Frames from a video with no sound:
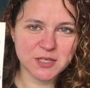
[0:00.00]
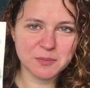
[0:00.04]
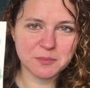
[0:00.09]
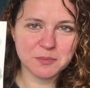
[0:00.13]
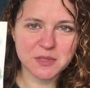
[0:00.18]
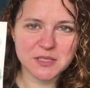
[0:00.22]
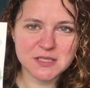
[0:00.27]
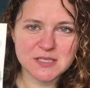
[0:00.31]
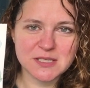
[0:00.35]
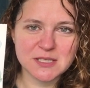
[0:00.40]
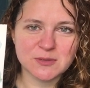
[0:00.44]

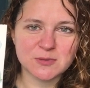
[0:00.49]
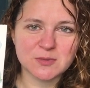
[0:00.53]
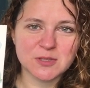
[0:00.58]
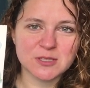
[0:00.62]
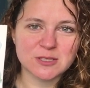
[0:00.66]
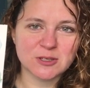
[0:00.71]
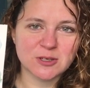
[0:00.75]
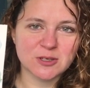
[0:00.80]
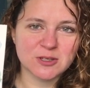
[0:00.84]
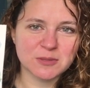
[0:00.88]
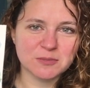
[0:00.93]
busy with
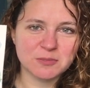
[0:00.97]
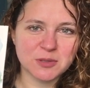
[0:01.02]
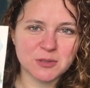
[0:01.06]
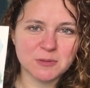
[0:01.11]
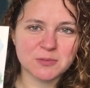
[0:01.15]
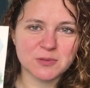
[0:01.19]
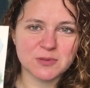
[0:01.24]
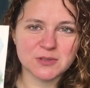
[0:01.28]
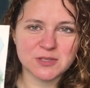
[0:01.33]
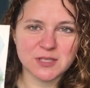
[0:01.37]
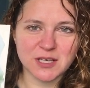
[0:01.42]
all the
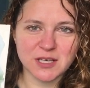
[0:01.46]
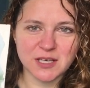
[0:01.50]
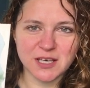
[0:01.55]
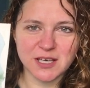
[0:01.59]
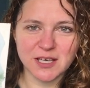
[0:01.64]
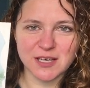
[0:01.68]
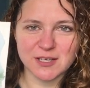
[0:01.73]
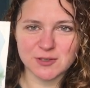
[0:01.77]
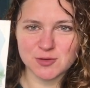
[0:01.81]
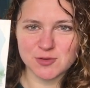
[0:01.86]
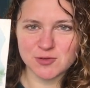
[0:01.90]
people
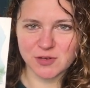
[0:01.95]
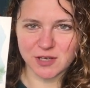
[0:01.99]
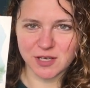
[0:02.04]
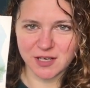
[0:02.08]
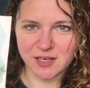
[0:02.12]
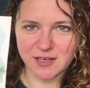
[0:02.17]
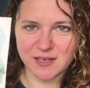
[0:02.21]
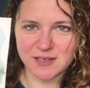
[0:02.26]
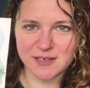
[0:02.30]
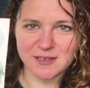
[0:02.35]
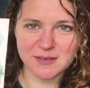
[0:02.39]
taking a
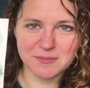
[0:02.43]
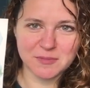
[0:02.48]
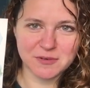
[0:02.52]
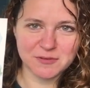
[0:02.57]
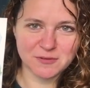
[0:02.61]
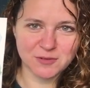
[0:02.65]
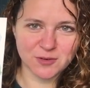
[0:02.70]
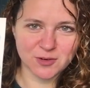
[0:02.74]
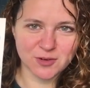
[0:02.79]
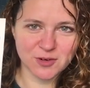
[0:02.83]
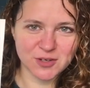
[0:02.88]
drink
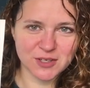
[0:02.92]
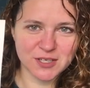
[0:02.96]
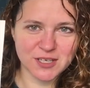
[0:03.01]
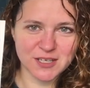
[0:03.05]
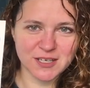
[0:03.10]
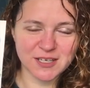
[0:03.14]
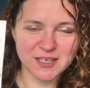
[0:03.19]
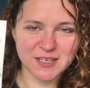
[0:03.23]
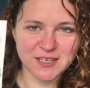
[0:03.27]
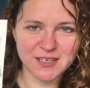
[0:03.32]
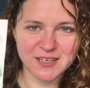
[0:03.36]
before
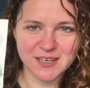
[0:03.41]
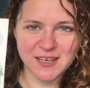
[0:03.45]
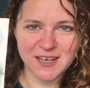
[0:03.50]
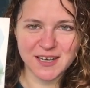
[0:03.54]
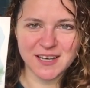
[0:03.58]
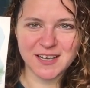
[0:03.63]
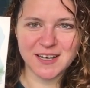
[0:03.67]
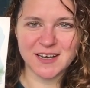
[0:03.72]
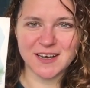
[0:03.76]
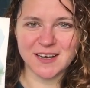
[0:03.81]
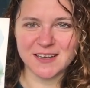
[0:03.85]
the
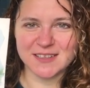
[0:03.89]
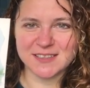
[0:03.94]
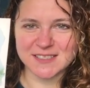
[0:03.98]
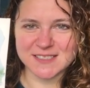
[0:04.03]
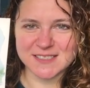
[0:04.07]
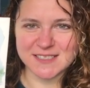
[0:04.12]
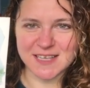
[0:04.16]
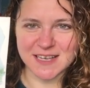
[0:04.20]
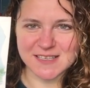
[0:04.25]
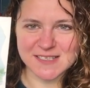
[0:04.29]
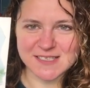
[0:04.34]

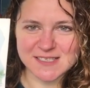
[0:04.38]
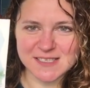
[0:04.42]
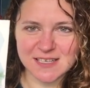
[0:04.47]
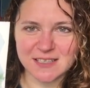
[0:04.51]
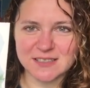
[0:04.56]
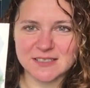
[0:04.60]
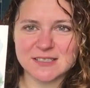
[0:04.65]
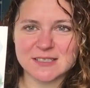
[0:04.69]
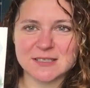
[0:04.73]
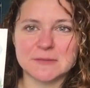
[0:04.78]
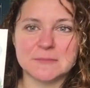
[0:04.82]

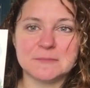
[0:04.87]
sunset.